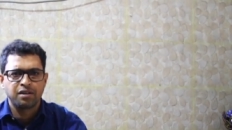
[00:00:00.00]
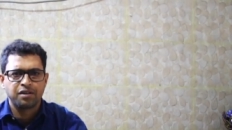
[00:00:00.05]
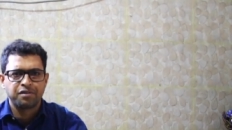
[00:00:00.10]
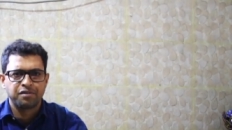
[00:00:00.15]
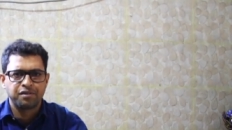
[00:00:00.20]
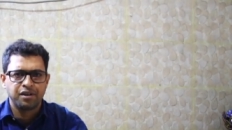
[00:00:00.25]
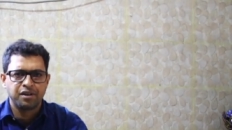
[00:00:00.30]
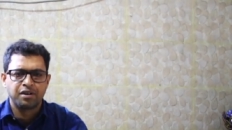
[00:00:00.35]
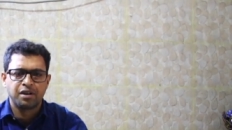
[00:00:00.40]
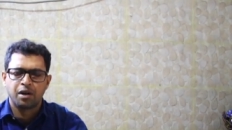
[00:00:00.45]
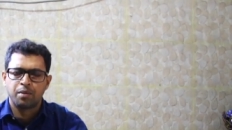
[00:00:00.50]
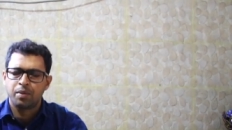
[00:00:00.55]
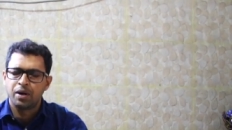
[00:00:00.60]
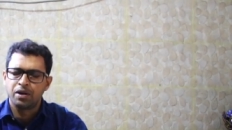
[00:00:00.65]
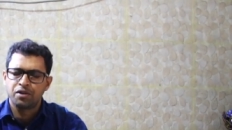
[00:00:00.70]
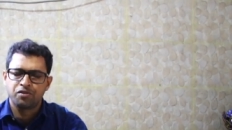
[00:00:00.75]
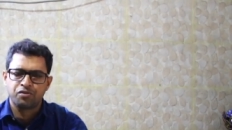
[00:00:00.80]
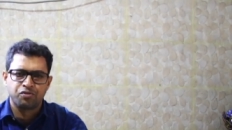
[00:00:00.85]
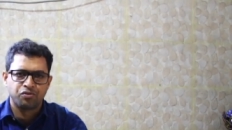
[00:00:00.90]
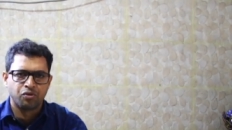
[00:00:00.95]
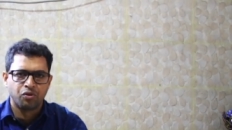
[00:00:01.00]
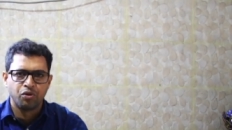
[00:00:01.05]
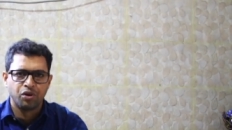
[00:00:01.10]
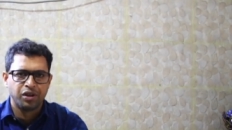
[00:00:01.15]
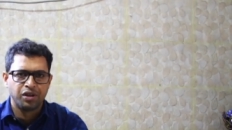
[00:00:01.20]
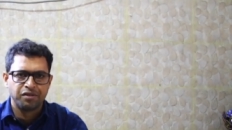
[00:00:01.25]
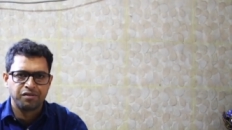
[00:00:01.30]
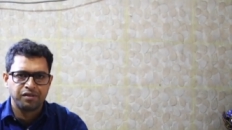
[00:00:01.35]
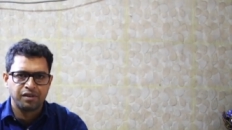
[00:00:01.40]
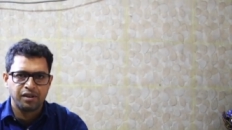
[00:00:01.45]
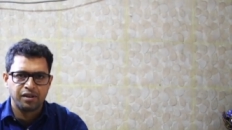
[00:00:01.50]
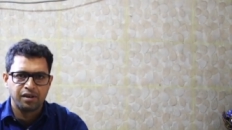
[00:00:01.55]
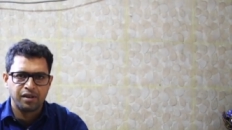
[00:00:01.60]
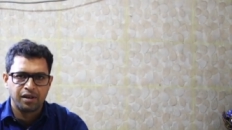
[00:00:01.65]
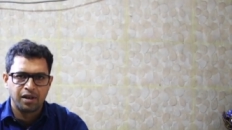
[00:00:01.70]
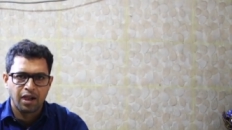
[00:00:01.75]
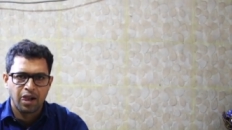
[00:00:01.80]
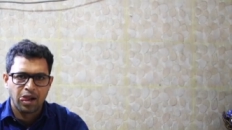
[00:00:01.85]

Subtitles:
the sit command so easily.